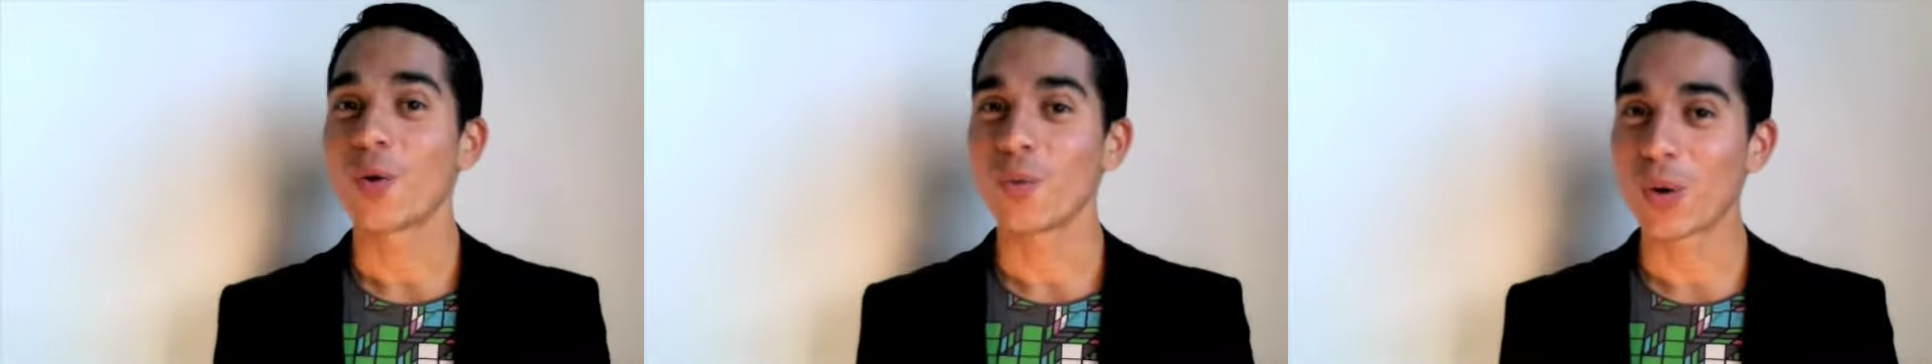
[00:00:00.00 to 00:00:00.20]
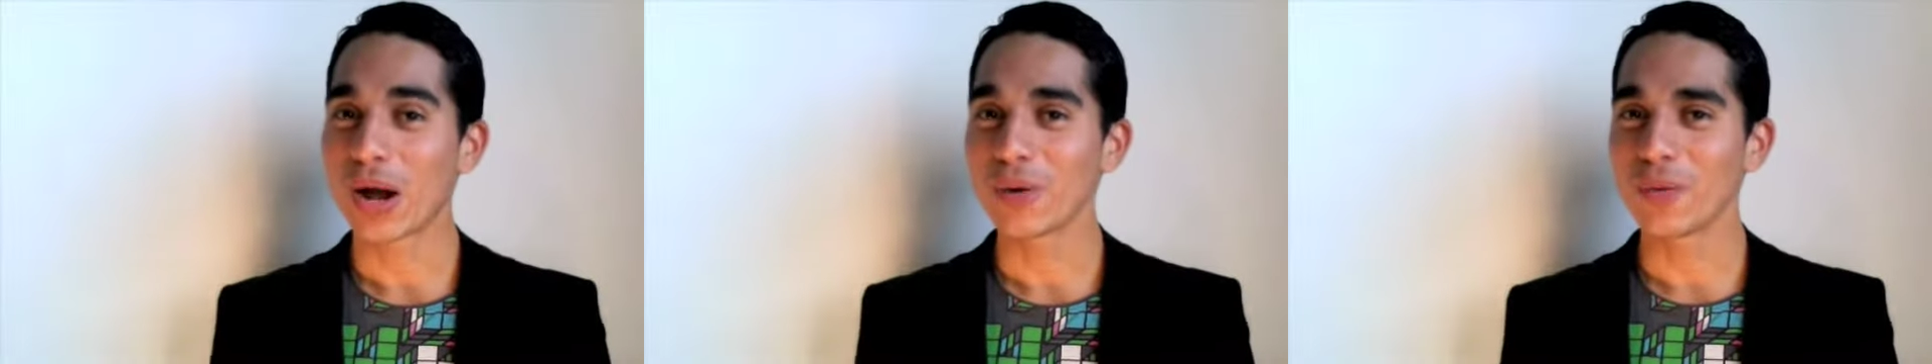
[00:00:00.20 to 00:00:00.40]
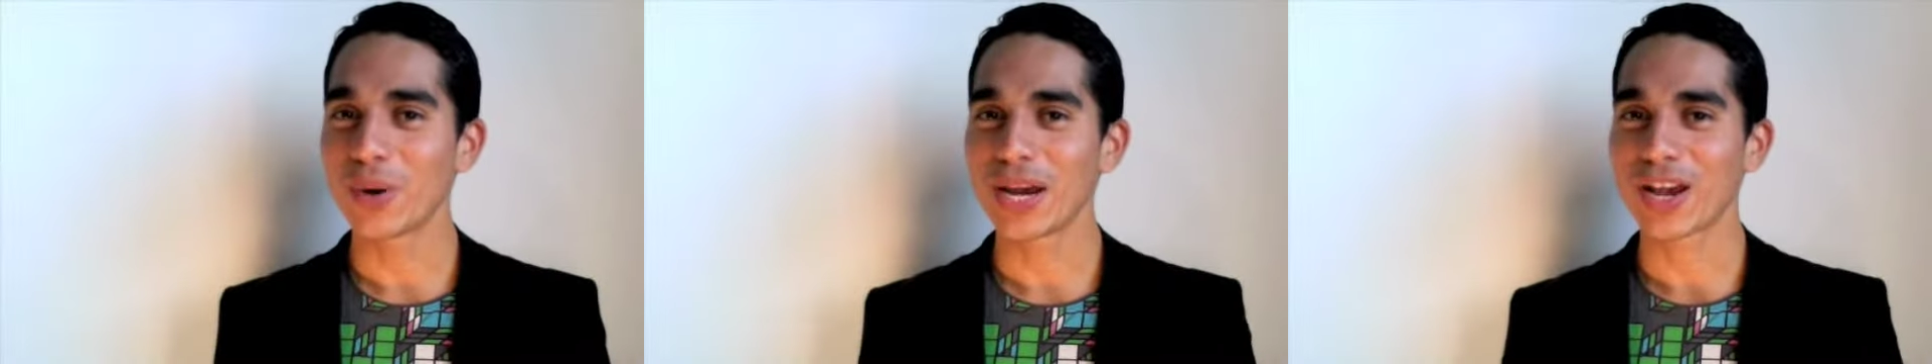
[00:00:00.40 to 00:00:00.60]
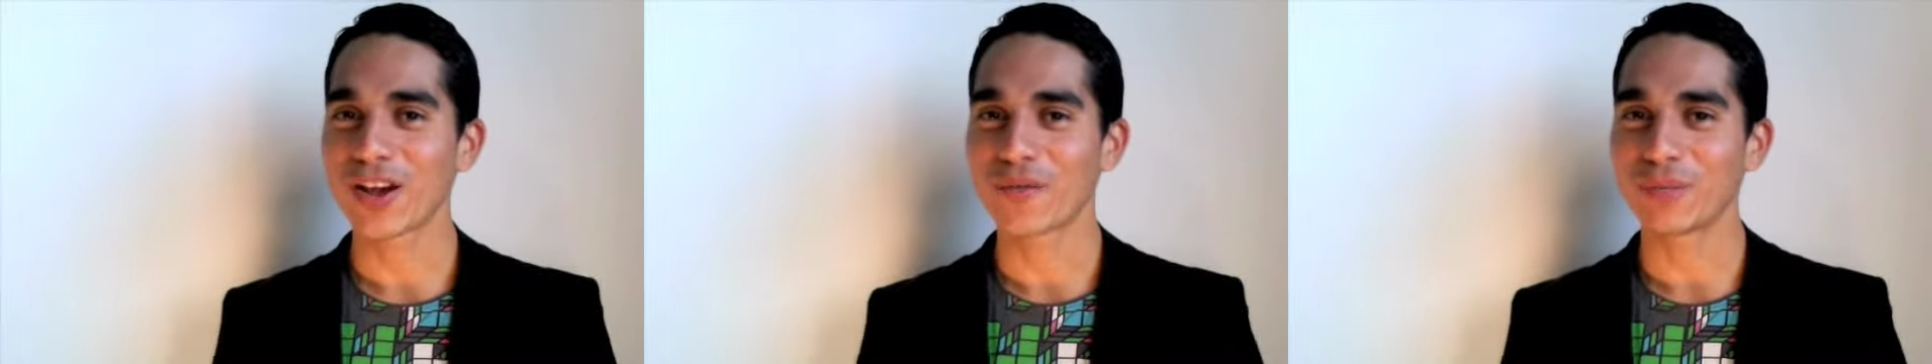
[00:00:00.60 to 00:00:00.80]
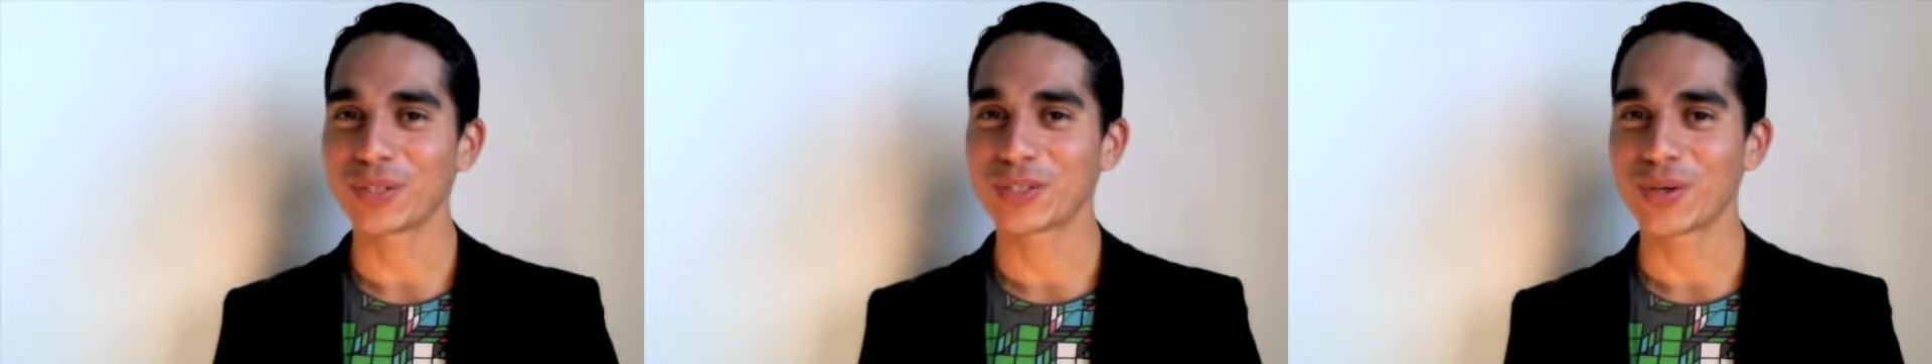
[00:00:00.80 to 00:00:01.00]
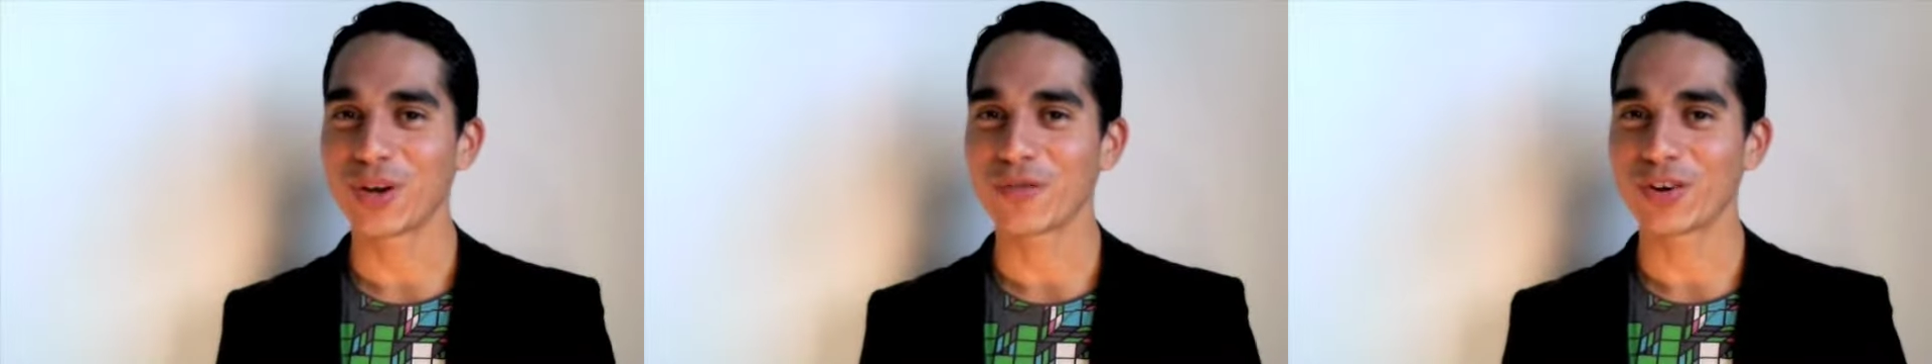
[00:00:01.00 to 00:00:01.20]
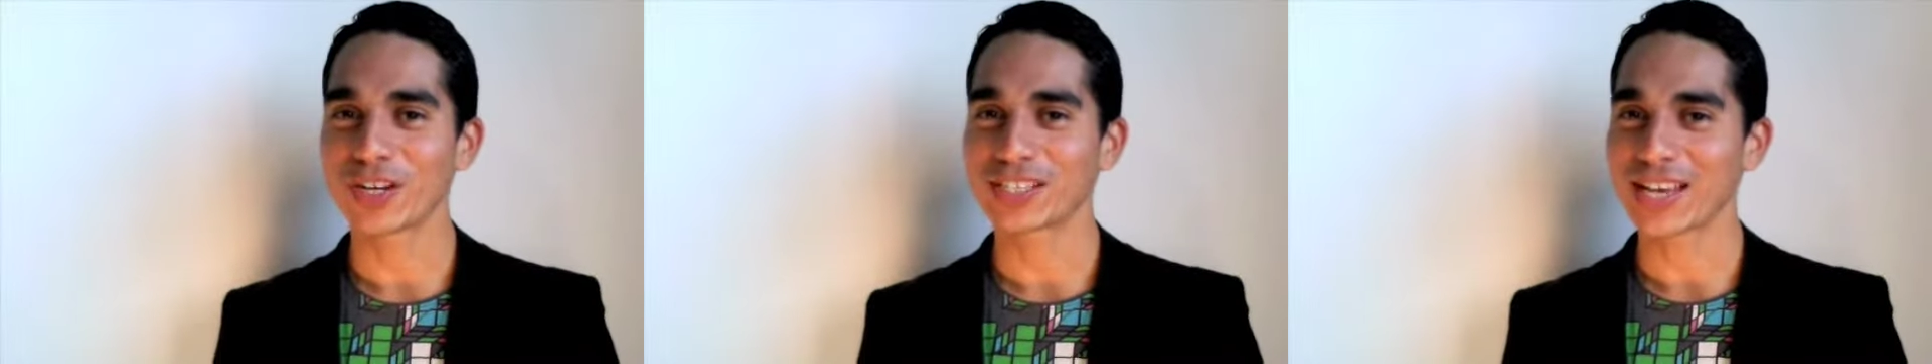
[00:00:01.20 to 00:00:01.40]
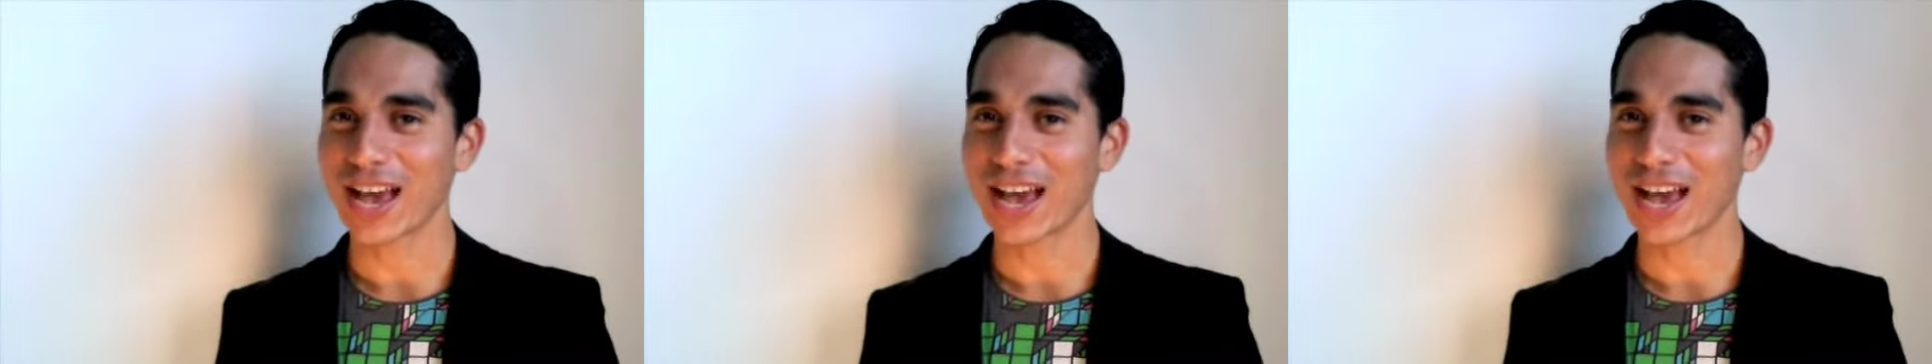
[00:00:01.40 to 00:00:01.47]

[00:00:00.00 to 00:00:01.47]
One week of Miss Universe